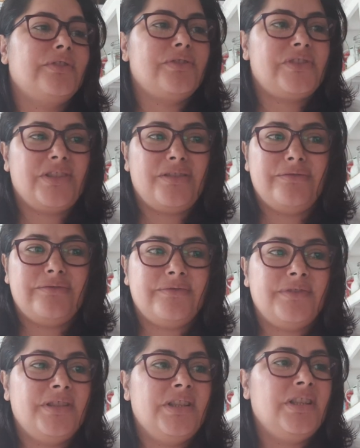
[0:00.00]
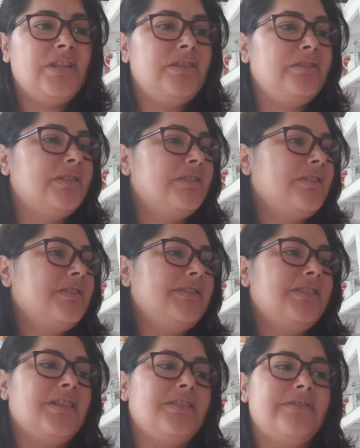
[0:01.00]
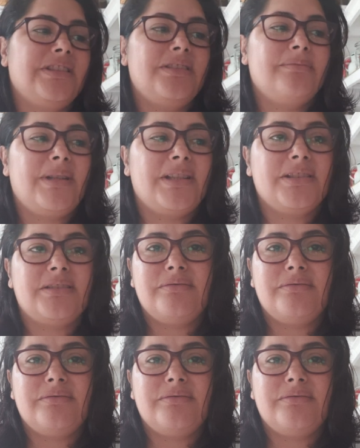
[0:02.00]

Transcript: yourself. You cannot love anybody